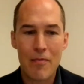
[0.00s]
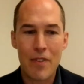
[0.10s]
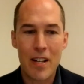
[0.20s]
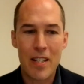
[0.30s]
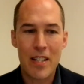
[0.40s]

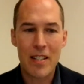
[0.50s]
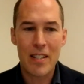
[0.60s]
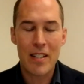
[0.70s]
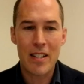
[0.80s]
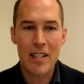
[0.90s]
face
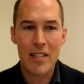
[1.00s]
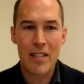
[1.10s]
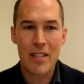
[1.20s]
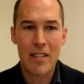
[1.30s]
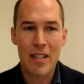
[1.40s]

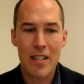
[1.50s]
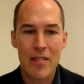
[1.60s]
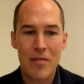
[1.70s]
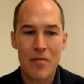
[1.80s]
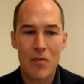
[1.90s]
in
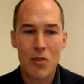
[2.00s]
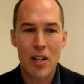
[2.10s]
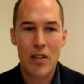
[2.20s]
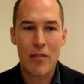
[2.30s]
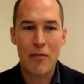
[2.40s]
trying to